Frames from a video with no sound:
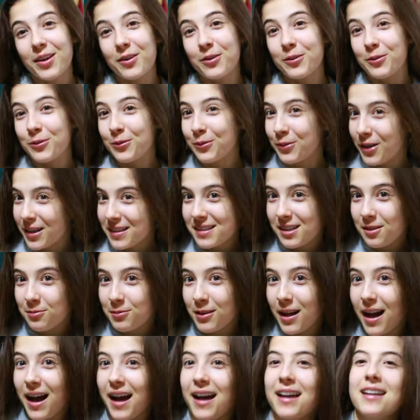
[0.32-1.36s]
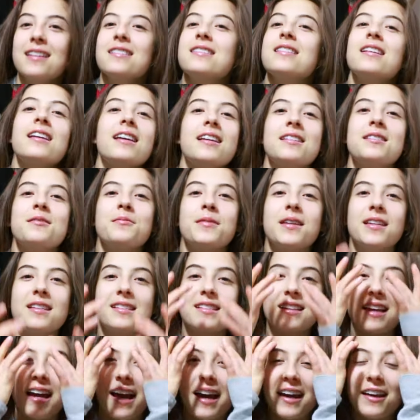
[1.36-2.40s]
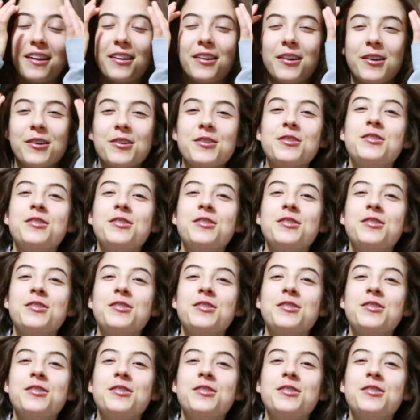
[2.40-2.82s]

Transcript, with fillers: What's up guys, it's me Skylar.